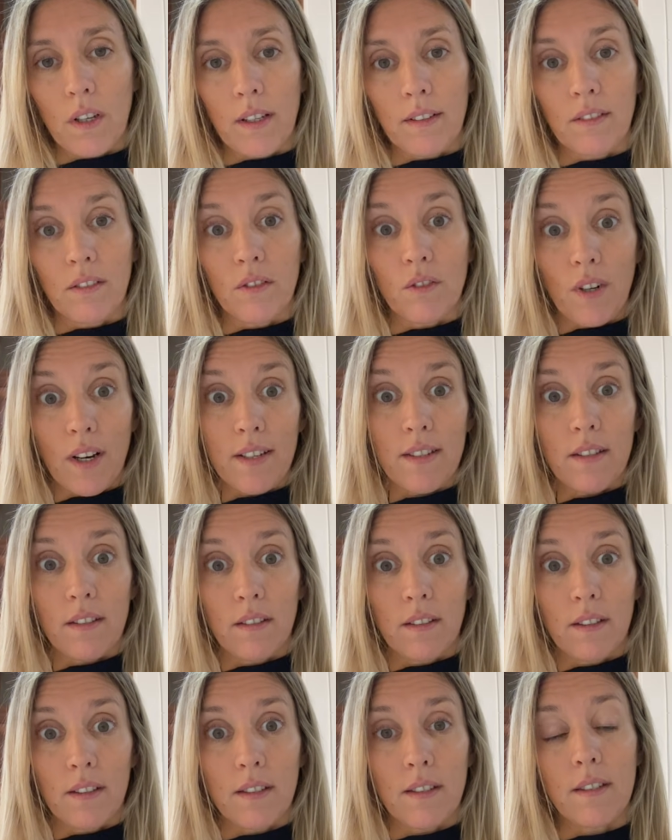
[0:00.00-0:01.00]
and
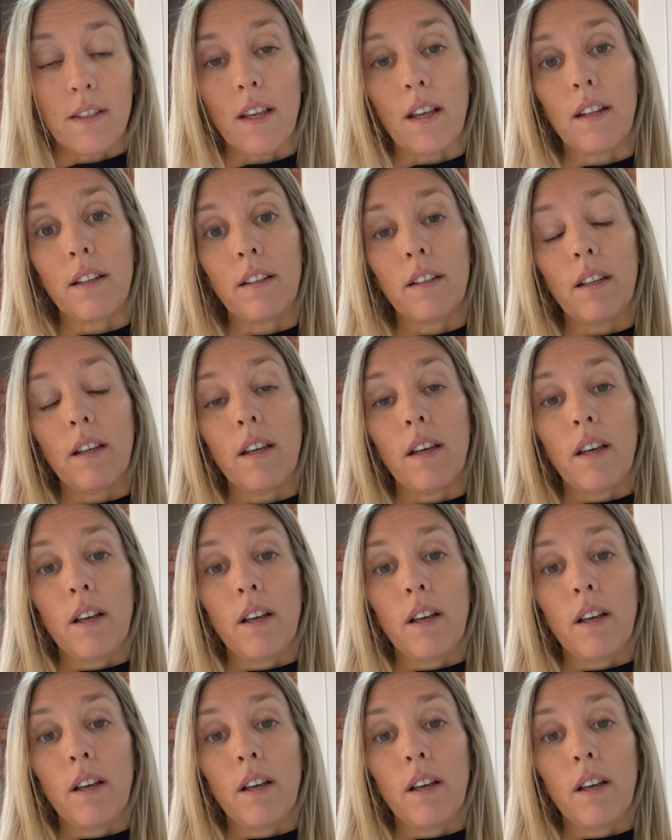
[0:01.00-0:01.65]
transcendence. And